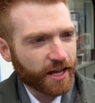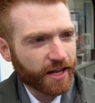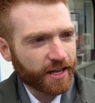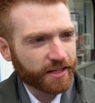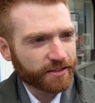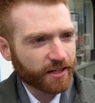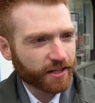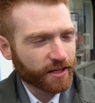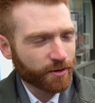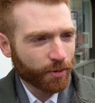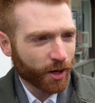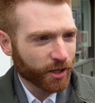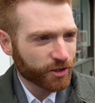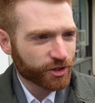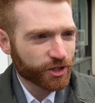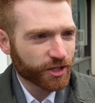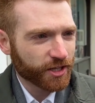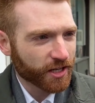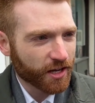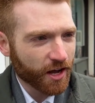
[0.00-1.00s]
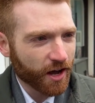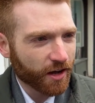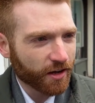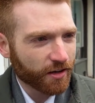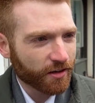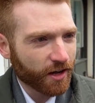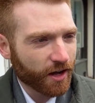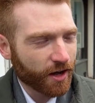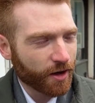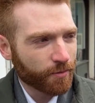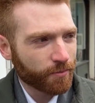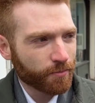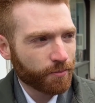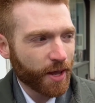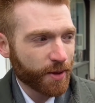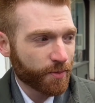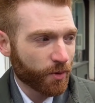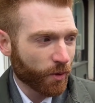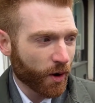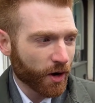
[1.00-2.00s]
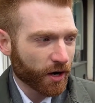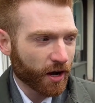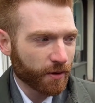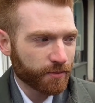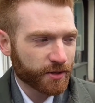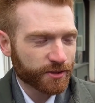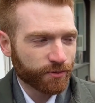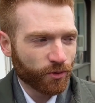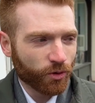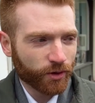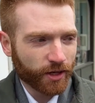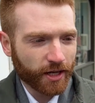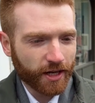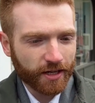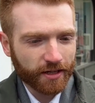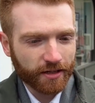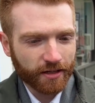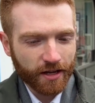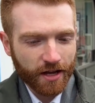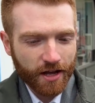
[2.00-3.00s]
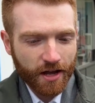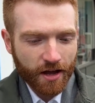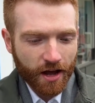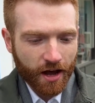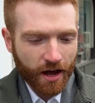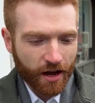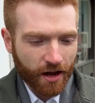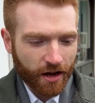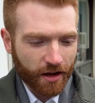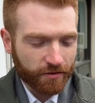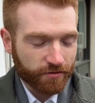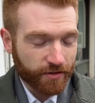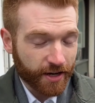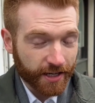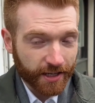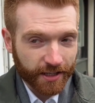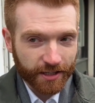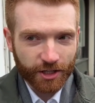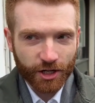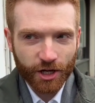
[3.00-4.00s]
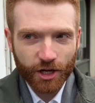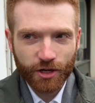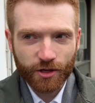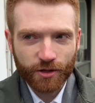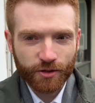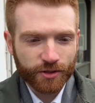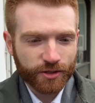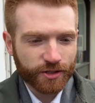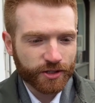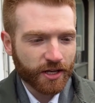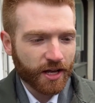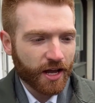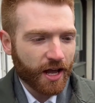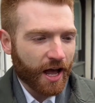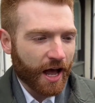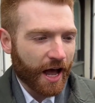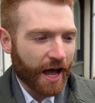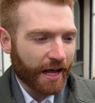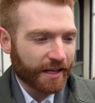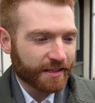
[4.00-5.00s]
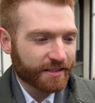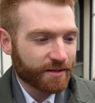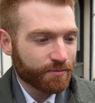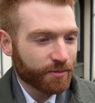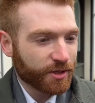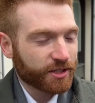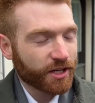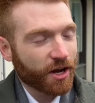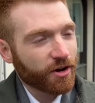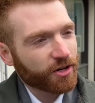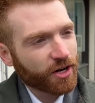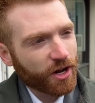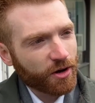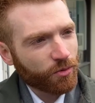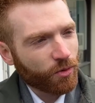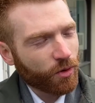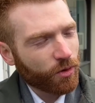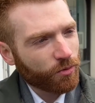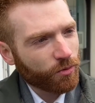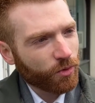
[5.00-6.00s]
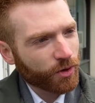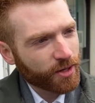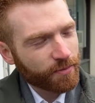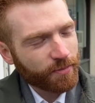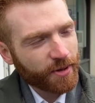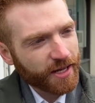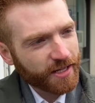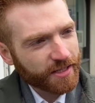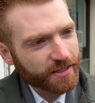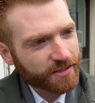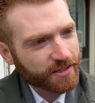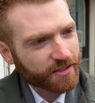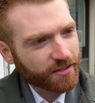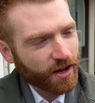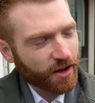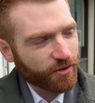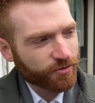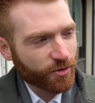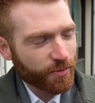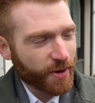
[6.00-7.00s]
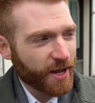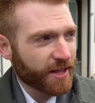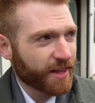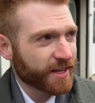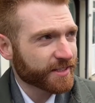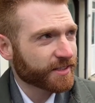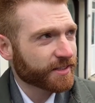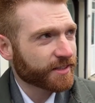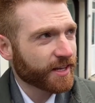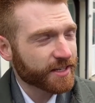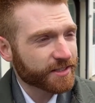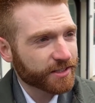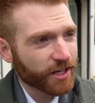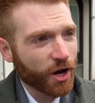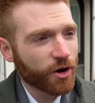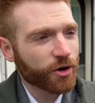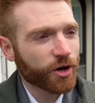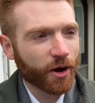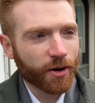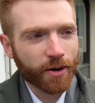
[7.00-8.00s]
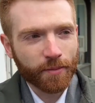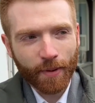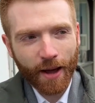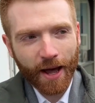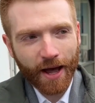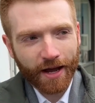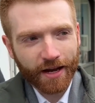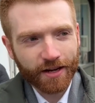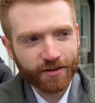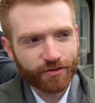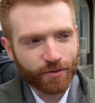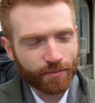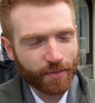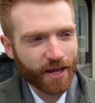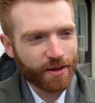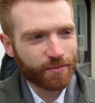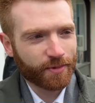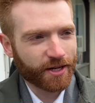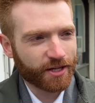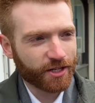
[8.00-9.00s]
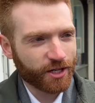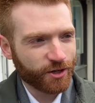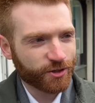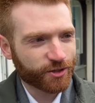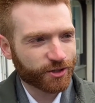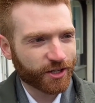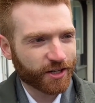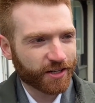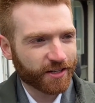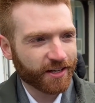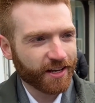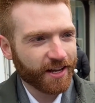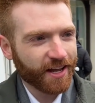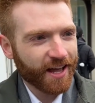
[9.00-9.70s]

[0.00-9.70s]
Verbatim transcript: It's like a punch in the gut. Um, people woke up this morning uh, reading the news and simply don't know what, what it means uh, from here. There's, there's no going back for people in Euston.